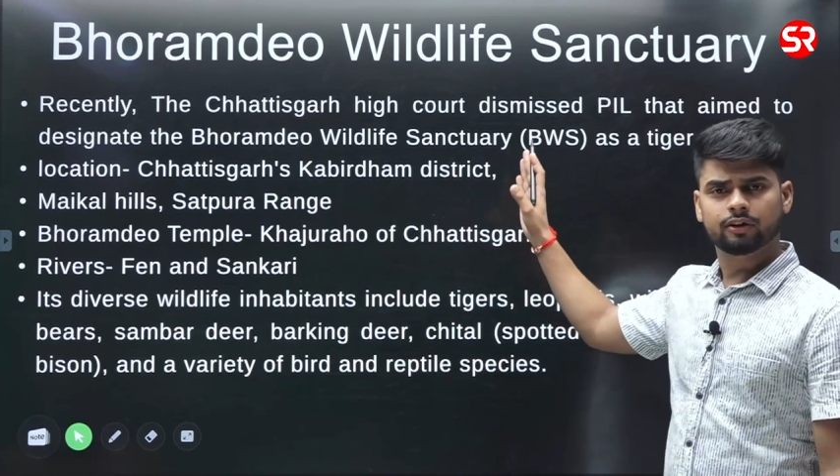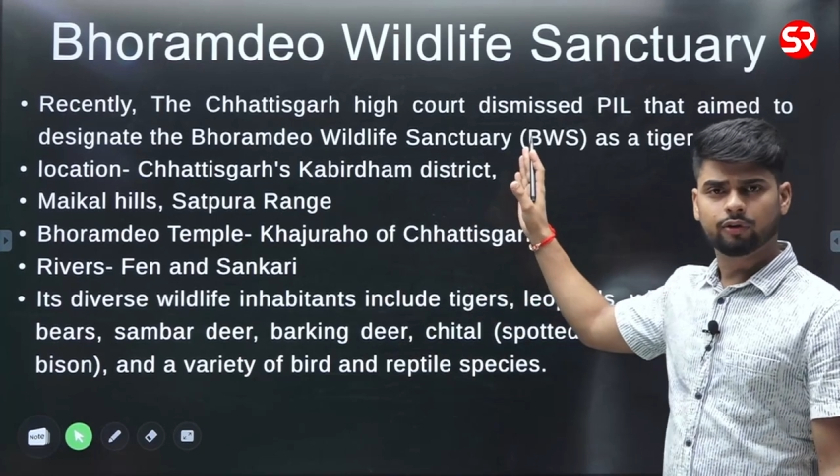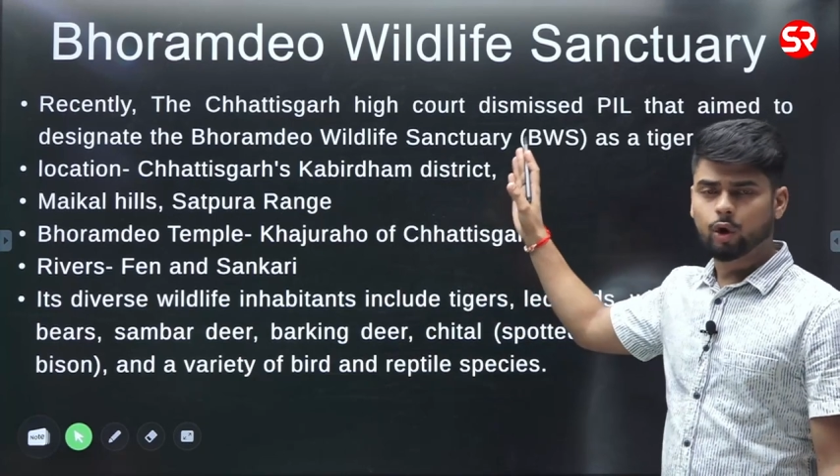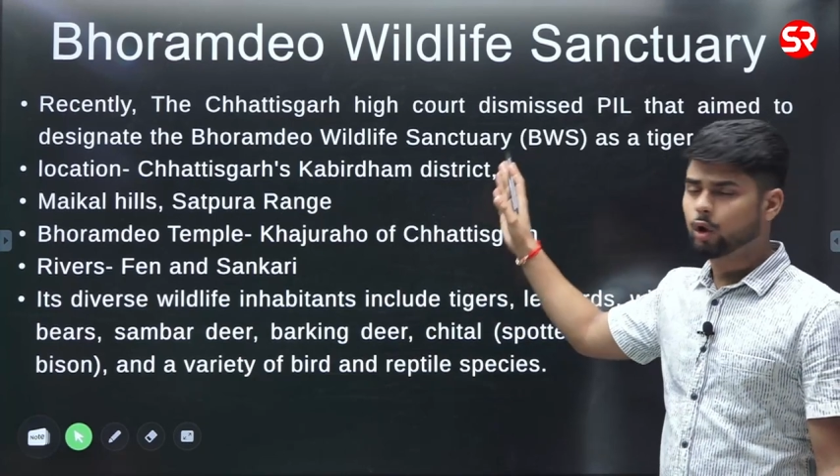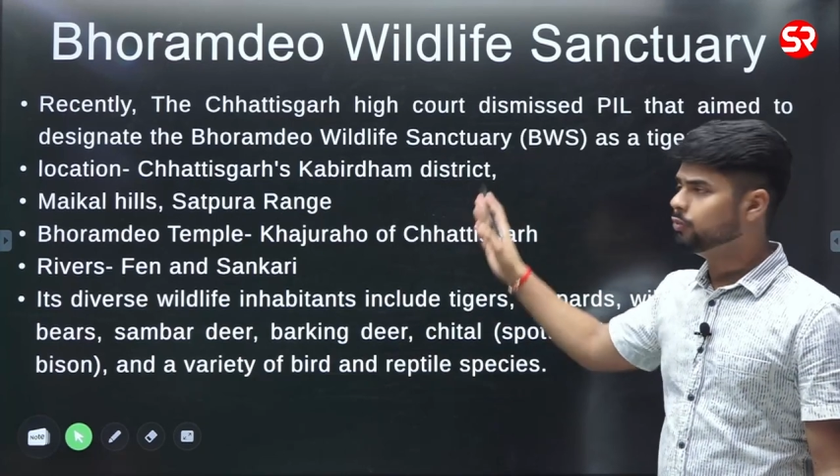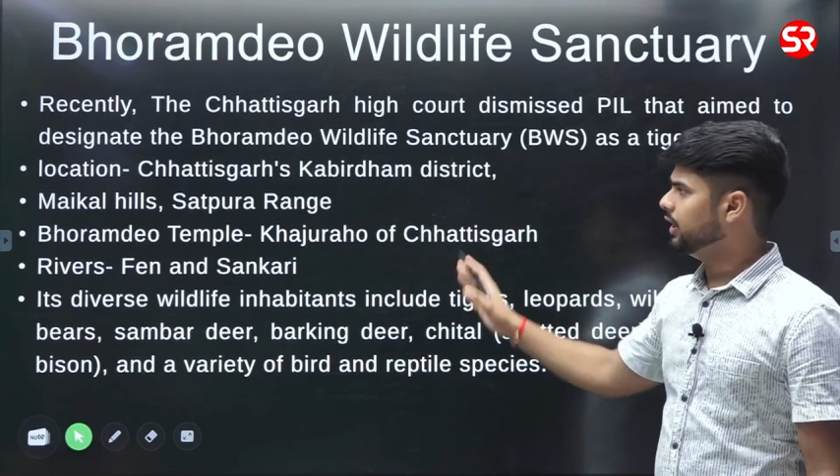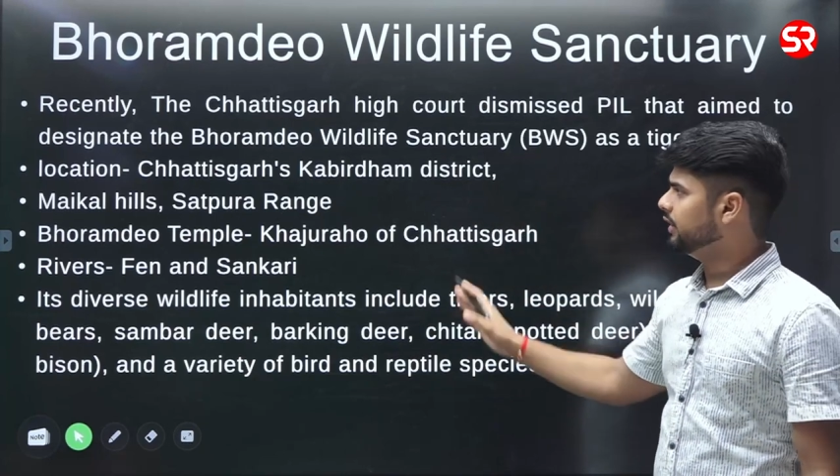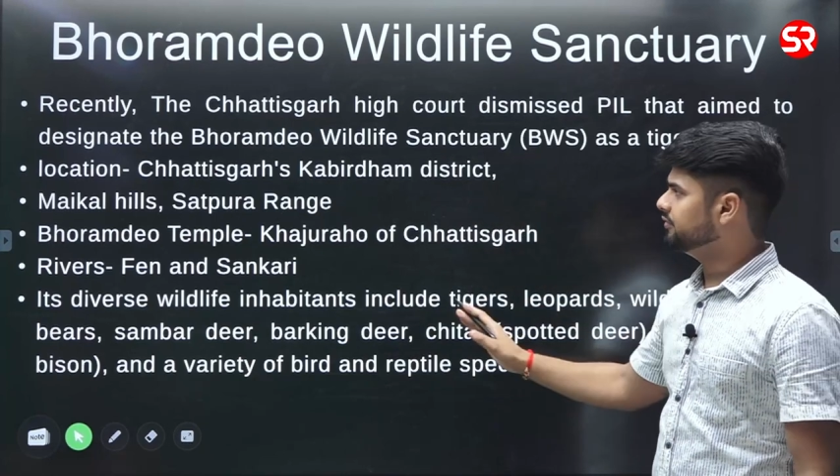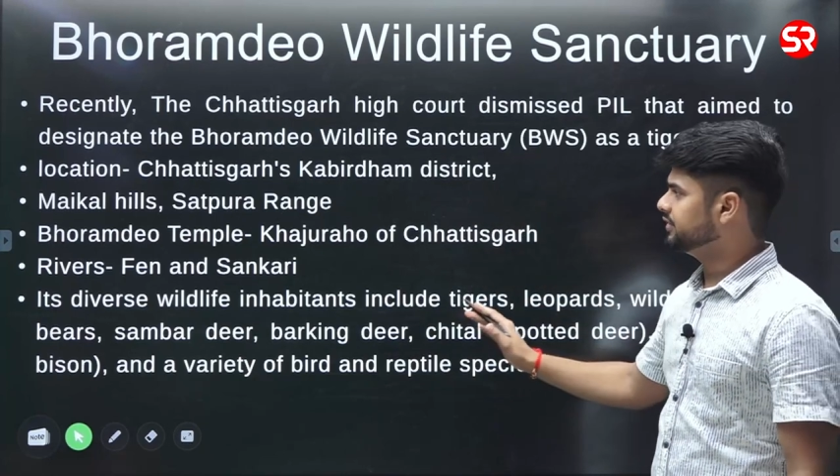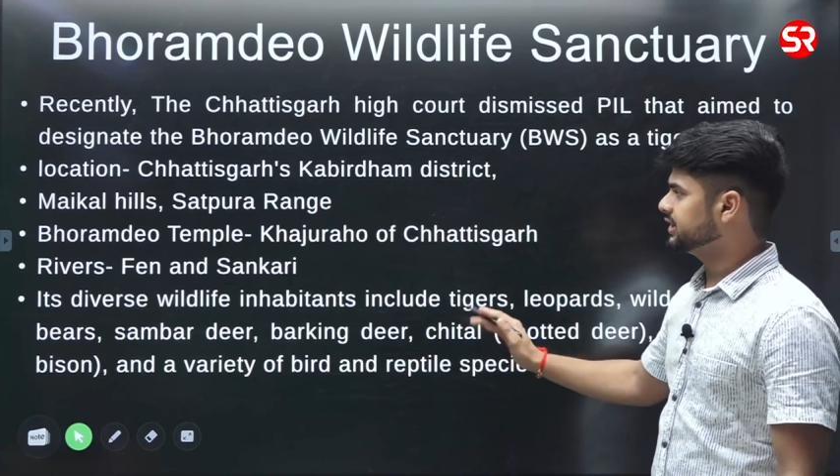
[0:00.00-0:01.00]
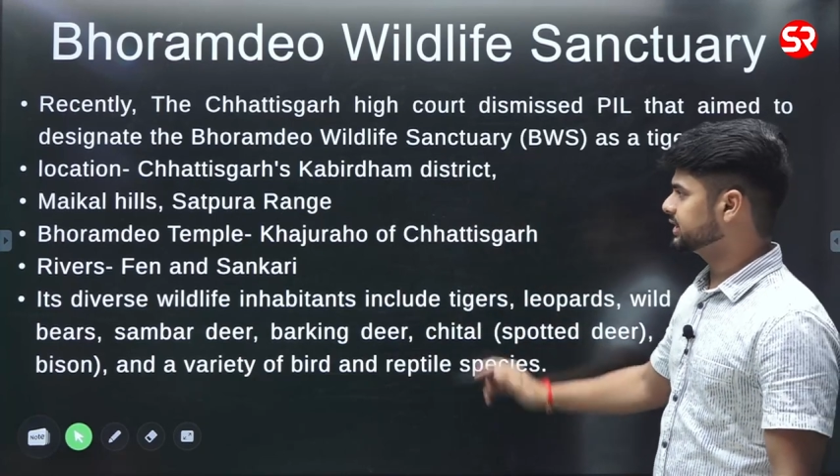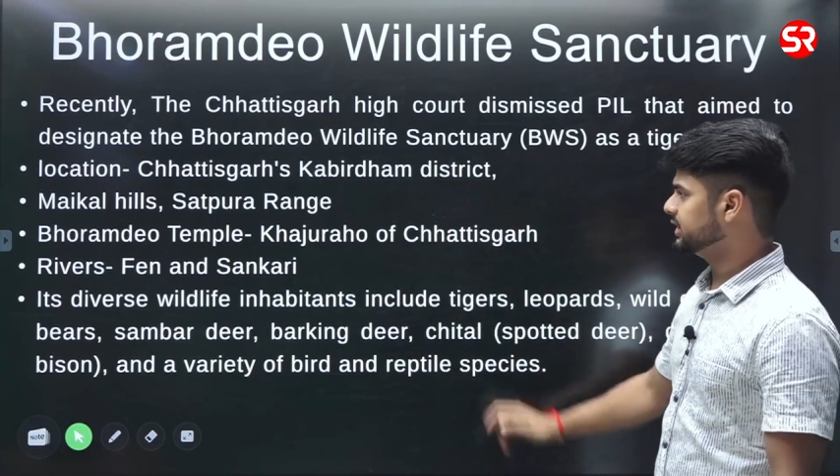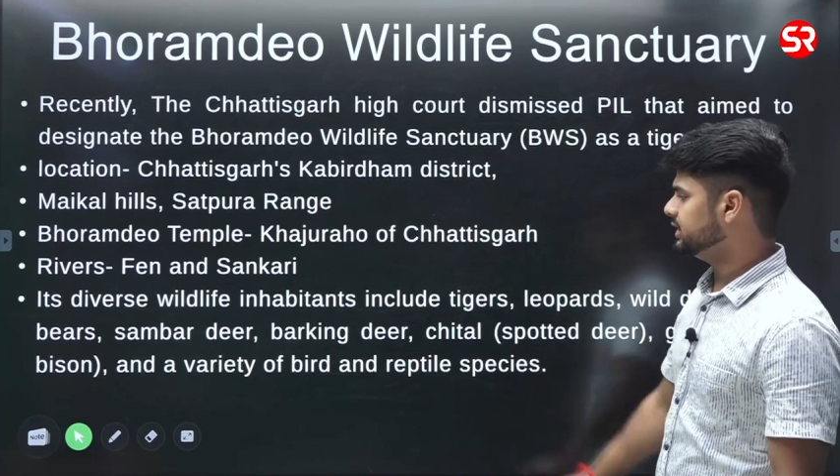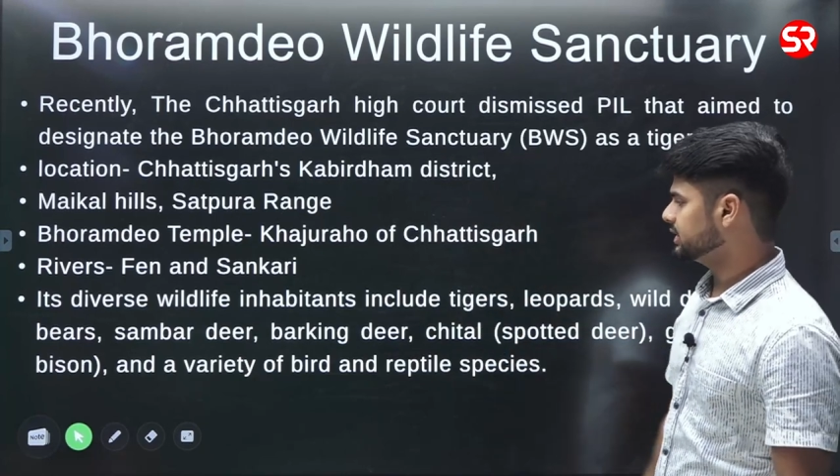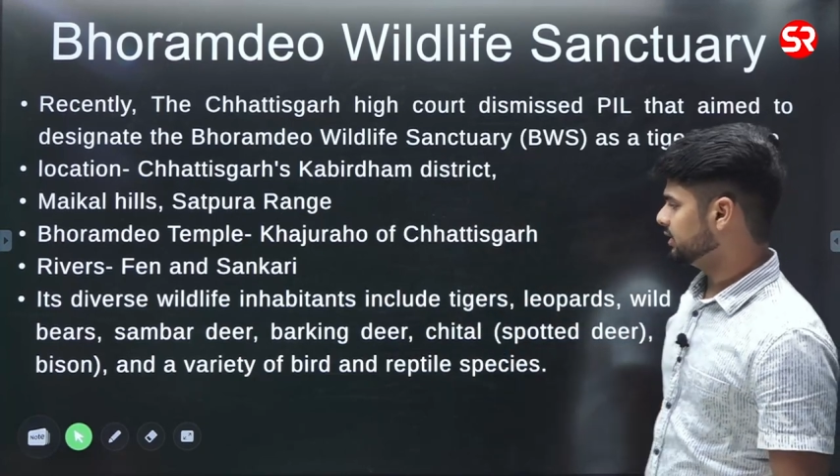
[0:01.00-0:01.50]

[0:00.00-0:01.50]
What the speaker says: all we have discussed.